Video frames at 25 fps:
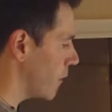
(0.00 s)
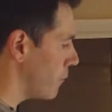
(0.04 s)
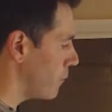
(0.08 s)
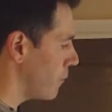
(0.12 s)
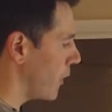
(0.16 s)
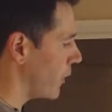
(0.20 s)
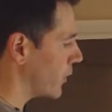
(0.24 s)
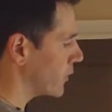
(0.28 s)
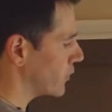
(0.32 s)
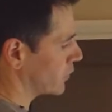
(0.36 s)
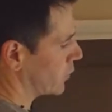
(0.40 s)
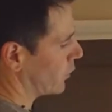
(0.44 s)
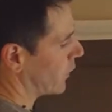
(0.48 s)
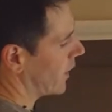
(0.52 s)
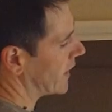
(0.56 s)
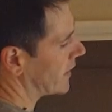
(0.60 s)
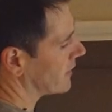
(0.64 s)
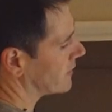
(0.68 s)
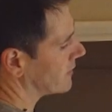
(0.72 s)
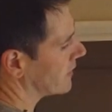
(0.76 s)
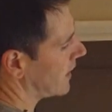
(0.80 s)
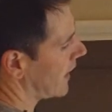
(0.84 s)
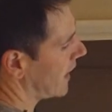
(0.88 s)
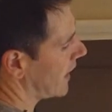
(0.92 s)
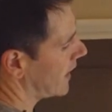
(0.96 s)

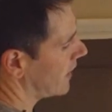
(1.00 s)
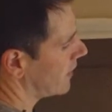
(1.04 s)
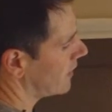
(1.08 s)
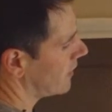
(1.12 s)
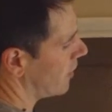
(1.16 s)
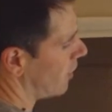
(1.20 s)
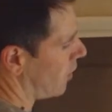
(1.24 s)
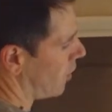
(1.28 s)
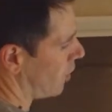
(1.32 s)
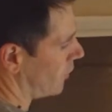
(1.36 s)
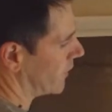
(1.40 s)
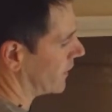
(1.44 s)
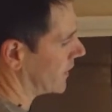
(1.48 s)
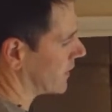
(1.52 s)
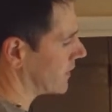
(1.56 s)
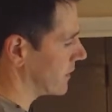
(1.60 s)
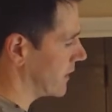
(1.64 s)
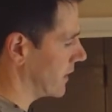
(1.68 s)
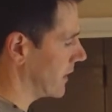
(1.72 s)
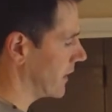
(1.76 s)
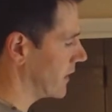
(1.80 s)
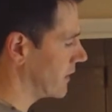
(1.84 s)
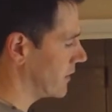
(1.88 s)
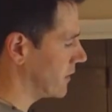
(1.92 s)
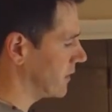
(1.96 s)
Post-race day,
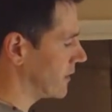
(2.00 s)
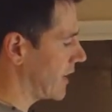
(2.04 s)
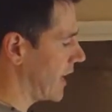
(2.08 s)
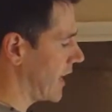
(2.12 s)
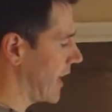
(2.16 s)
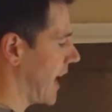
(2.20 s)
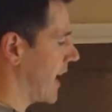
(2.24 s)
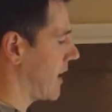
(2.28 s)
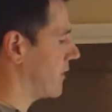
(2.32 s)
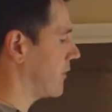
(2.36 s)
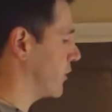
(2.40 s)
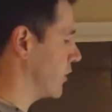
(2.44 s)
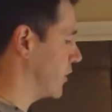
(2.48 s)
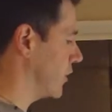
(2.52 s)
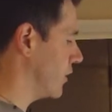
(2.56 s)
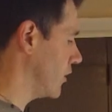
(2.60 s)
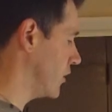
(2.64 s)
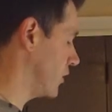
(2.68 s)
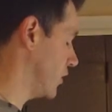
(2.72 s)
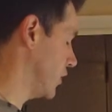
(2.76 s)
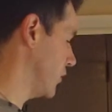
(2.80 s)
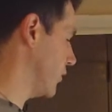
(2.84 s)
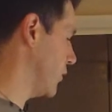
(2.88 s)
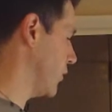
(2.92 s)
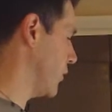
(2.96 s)
obviously the day after
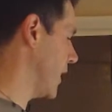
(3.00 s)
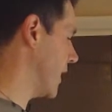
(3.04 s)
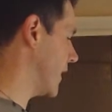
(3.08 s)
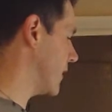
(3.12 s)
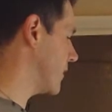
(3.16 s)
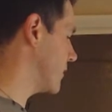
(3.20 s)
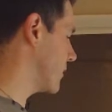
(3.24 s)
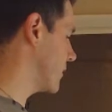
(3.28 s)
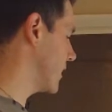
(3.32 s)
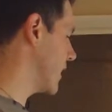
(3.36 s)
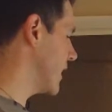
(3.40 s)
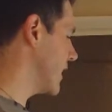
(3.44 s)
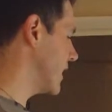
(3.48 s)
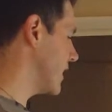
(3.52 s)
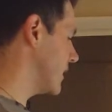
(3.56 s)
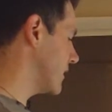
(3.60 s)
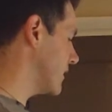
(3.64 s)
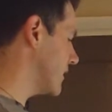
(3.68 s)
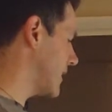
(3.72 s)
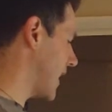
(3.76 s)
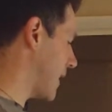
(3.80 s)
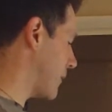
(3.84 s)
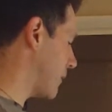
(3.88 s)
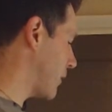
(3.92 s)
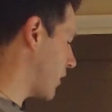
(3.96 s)
you've raced,
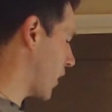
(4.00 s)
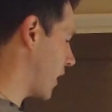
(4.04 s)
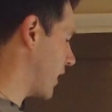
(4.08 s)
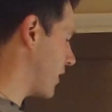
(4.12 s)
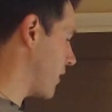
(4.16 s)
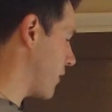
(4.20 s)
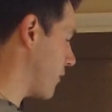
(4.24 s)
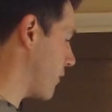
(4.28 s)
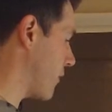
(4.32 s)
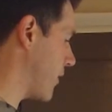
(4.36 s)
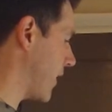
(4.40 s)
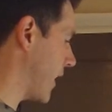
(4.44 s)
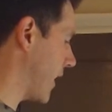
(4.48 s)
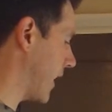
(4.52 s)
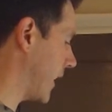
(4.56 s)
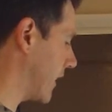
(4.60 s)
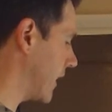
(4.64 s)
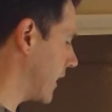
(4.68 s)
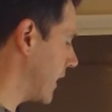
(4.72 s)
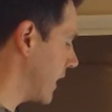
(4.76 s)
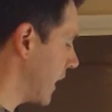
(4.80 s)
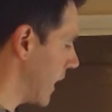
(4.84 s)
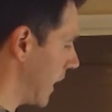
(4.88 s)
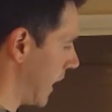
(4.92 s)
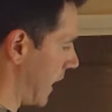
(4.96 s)
same kind of thing.
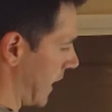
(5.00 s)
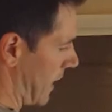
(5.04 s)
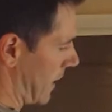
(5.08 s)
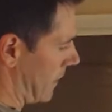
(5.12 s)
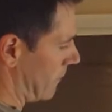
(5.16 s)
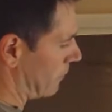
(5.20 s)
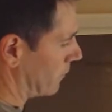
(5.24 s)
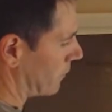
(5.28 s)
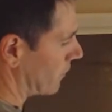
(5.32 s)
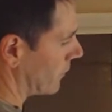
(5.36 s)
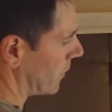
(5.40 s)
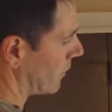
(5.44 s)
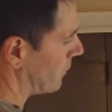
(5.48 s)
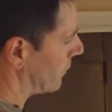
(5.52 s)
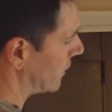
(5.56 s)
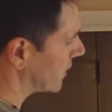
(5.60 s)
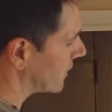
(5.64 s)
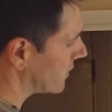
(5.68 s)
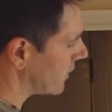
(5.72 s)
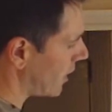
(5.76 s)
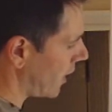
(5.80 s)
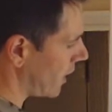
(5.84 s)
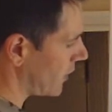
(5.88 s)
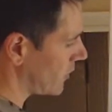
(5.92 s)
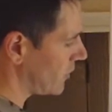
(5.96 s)

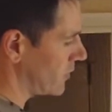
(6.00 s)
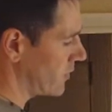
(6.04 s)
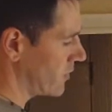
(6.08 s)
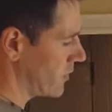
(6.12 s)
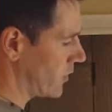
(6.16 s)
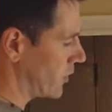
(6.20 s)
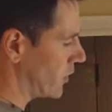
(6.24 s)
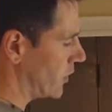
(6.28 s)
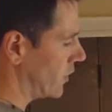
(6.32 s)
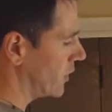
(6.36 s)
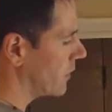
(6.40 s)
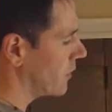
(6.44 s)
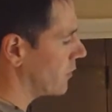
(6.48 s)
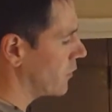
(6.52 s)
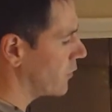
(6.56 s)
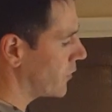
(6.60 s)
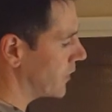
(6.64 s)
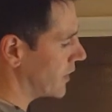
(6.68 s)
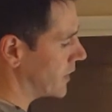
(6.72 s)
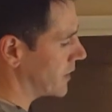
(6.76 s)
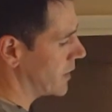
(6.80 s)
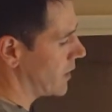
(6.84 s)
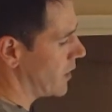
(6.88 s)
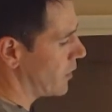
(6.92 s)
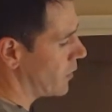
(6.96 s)
Massages are good,
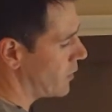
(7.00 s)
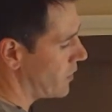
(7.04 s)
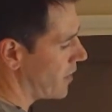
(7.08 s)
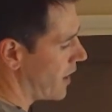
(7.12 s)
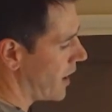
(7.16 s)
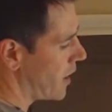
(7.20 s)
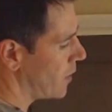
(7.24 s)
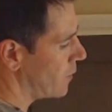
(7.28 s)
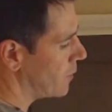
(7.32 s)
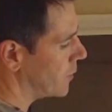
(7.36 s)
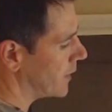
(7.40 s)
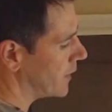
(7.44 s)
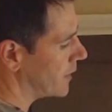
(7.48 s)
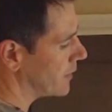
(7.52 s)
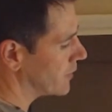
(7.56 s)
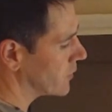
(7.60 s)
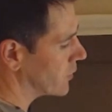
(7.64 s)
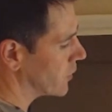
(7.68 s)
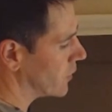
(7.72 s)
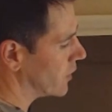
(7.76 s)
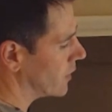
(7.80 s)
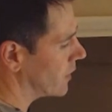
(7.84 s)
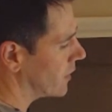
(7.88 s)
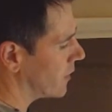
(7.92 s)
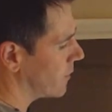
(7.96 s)
physiotherapy is
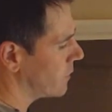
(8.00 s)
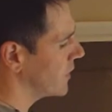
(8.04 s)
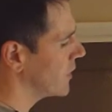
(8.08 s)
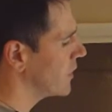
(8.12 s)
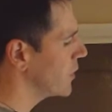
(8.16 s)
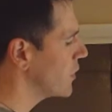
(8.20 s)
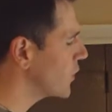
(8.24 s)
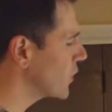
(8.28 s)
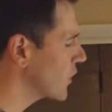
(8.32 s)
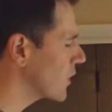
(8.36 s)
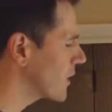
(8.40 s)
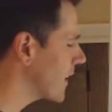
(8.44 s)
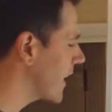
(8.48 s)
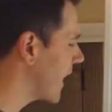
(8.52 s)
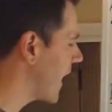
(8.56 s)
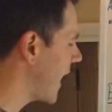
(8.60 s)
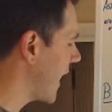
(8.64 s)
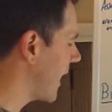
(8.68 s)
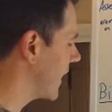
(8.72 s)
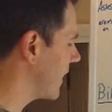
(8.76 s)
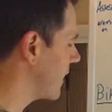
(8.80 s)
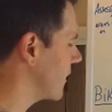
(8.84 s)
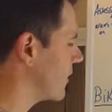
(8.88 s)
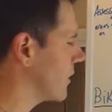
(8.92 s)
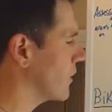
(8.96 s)
good. I mean, you can
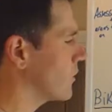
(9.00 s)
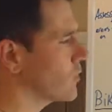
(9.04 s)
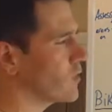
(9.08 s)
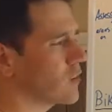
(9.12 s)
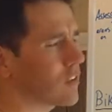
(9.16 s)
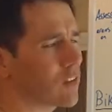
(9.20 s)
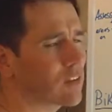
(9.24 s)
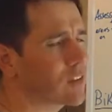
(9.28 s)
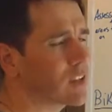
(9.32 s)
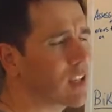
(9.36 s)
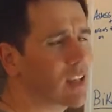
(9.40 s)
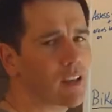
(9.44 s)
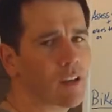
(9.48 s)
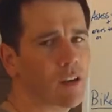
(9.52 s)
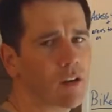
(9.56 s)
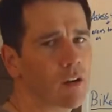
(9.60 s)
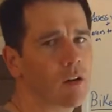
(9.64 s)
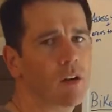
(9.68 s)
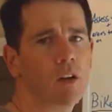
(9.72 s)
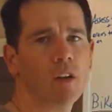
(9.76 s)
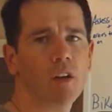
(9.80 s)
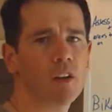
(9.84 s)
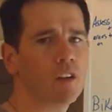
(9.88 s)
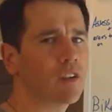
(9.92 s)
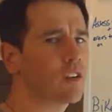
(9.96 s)
get, you know, just get your
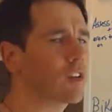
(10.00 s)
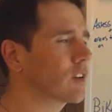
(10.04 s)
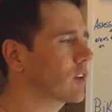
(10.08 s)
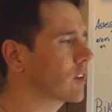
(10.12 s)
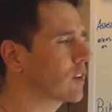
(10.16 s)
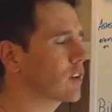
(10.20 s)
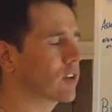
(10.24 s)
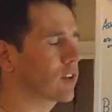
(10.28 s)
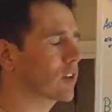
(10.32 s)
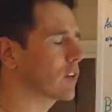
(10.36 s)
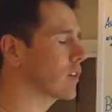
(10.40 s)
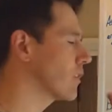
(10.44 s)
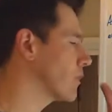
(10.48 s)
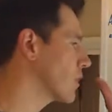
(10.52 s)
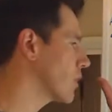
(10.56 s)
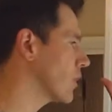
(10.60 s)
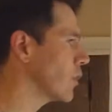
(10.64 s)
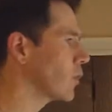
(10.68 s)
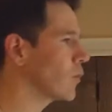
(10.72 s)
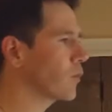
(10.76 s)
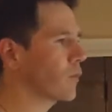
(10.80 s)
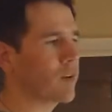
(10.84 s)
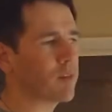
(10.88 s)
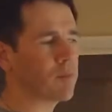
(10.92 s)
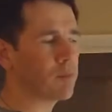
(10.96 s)

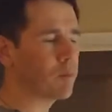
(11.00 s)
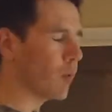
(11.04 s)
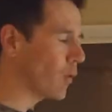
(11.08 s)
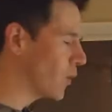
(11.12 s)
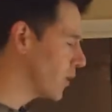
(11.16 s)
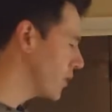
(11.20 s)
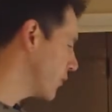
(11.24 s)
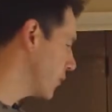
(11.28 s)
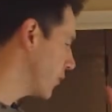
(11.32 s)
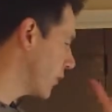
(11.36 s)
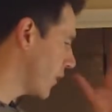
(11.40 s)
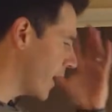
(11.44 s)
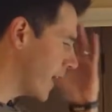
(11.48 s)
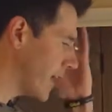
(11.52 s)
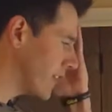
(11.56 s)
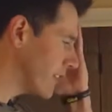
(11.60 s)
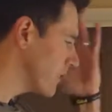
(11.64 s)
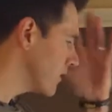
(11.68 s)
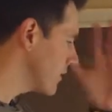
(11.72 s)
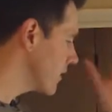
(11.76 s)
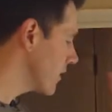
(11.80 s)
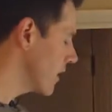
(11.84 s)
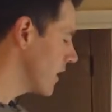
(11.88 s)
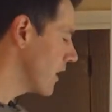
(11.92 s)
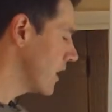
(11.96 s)
girlfriend,
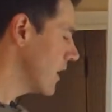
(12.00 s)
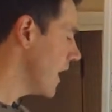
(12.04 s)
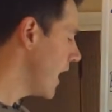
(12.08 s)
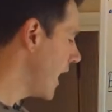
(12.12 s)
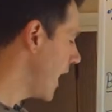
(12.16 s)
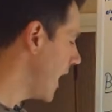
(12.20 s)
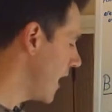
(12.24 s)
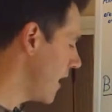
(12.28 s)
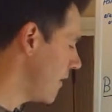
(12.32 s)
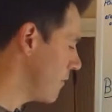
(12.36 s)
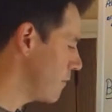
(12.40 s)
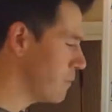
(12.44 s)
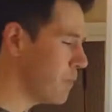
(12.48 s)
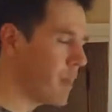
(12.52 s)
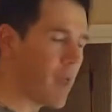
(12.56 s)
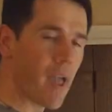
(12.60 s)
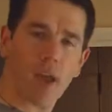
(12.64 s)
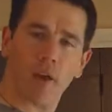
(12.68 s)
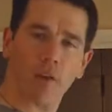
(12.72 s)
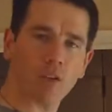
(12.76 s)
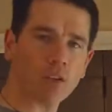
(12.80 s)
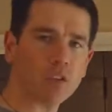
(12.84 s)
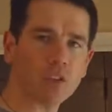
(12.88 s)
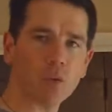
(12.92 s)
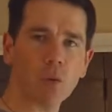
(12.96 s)
boyfriend,
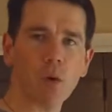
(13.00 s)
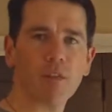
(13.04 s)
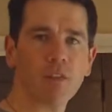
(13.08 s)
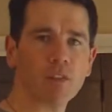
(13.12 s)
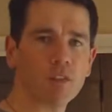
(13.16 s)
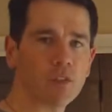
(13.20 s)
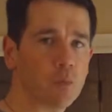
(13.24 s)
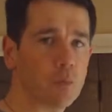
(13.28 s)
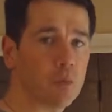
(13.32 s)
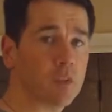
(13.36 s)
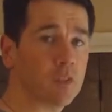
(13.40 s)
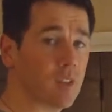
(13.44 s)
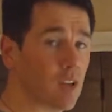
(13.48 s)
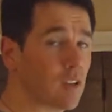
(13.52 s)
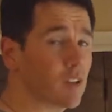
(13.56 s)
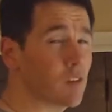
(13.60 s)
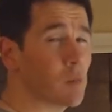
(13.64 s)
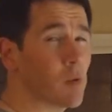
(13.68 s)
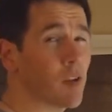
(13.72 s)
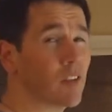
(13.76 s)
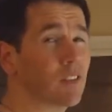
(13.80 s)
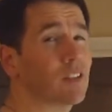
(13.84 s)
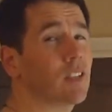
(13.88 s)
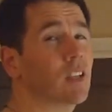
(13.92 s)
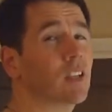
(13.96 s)
parents, whoever to massage. I'm
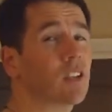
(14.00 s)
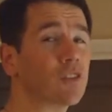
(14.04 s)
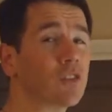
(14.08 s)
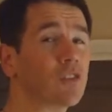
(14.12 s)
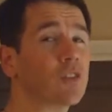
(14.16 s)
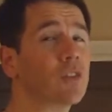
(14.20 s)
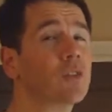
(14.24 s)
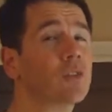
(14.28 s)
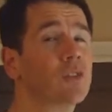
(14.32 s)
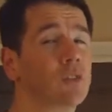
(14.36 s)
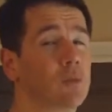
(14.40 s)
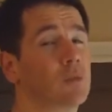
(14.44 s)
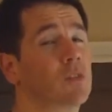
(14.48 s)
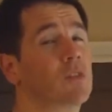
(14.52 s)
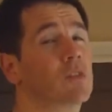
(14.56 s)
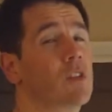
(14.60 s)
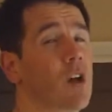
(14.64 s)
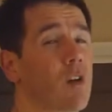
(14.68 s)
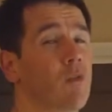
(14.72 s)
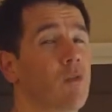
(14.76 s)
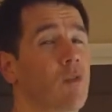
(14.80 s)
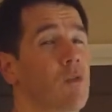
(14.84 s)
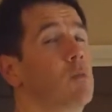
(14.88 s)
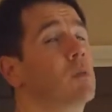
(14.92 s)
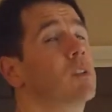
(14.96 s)
actually going to do some
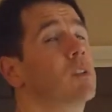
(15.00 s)
stuff on